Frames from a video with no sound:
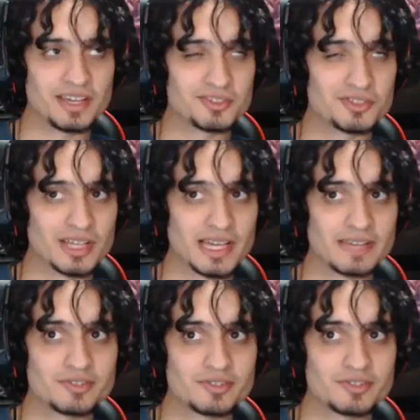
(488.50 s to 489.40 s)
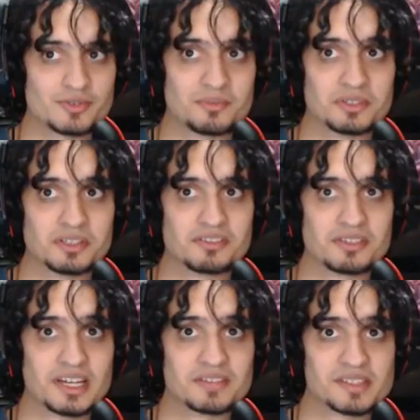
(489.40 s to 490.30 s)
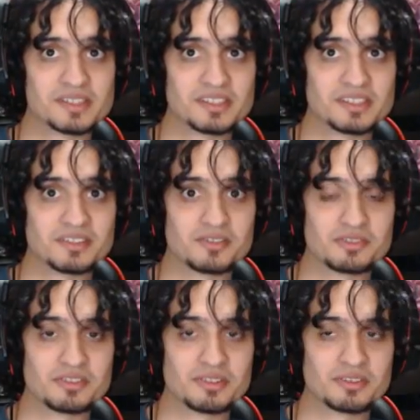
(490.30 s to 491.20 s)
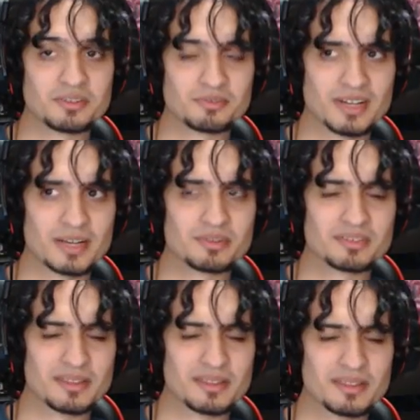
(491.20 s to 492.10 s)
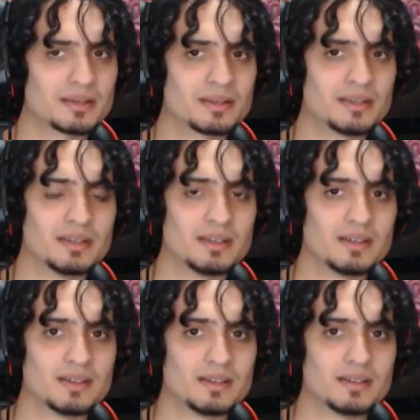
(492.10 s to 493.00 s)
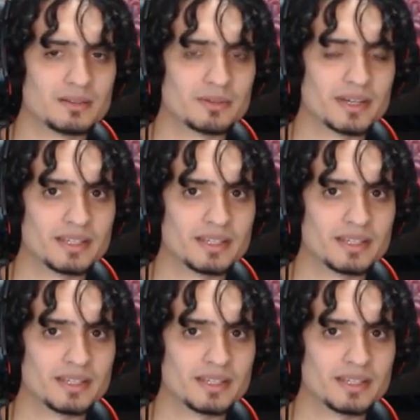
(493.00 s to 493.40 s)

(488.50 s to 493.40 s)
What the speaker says: live stream unless you have at least 100 subscribers, I think. Right?